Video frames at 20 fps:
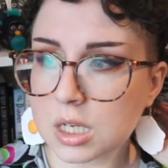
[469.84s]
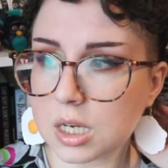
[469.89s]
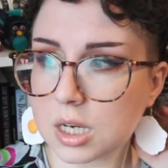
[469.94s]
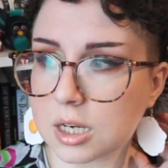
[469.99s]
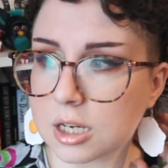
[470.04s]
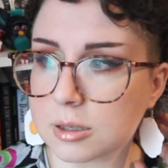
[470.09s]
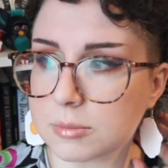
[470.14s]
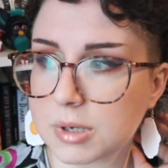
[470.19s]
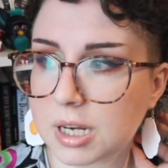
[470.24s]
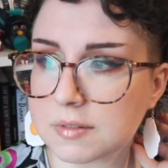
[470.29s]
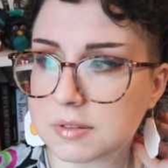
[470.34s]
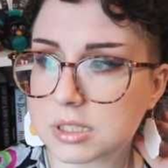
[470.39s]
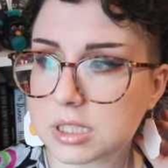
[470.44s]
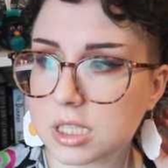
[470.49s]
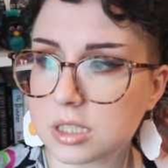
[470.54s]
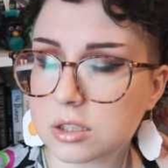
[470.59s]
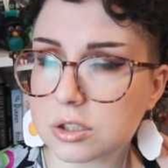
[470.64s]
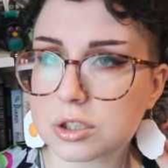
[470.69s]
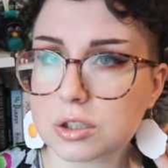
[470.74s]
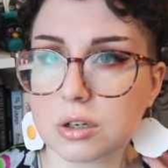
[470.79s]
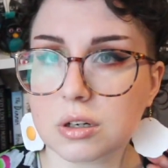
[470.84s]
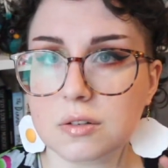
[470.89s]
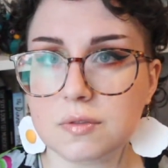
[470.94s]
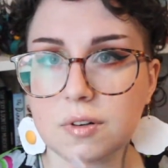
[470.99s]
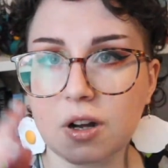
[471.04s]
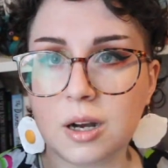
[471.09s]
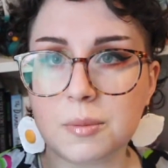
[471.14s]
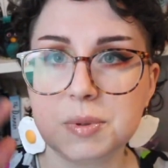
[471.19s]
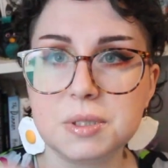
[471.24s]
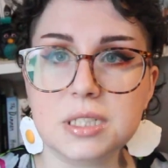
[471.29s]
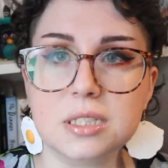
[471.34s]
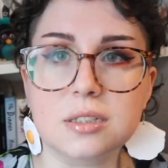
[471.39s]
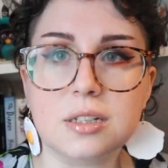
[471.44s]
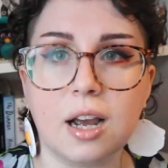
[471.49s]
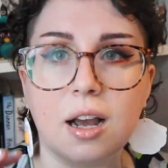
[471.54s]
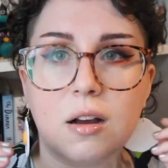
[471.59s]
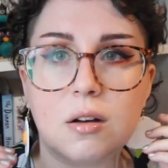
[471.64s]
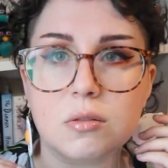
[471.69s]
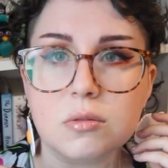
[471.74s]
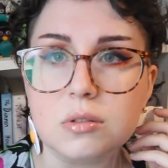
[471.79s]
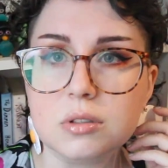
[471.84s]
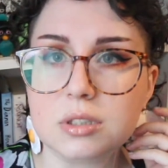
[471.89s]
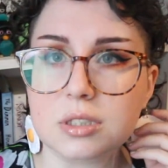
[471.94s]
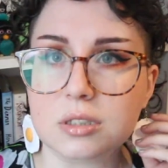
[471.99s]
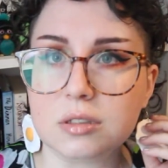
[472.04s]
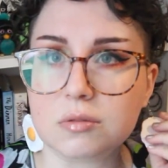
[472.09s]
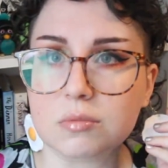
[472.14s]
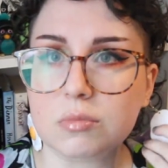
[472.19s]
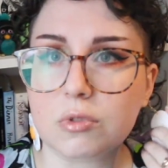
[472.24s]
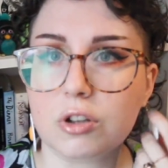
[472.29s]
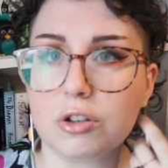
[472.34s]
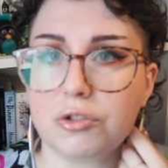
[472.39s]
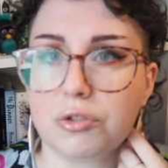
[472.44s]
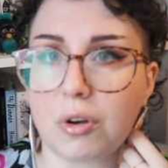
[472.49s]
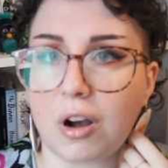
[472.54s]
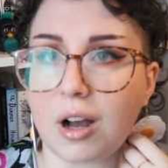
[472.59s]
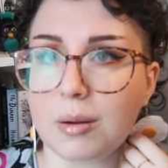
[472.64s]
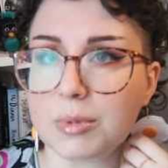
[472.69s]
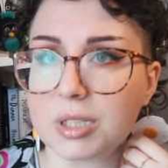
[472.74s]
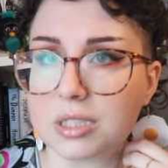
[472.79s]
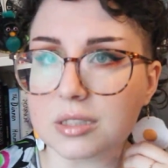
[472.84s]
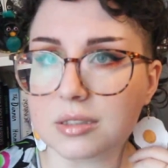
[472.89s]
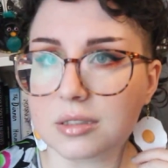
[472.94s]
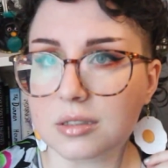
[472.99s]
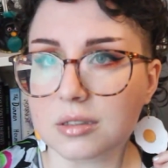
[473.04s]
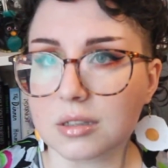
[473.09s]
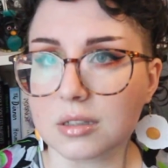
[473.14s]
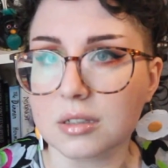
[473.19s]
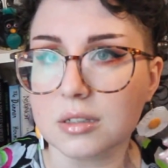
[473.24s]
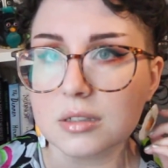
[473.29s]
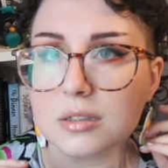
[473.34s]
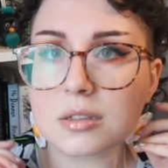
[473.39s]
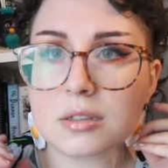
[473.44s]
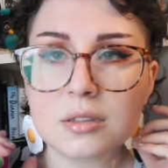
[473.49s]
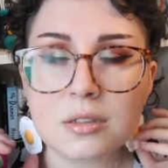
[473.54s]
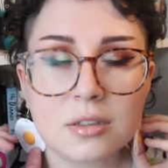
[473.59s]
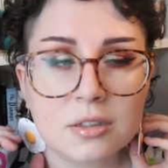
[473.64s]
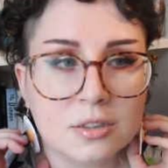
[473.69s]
I've seen the sort of ups and downs and the dramas and the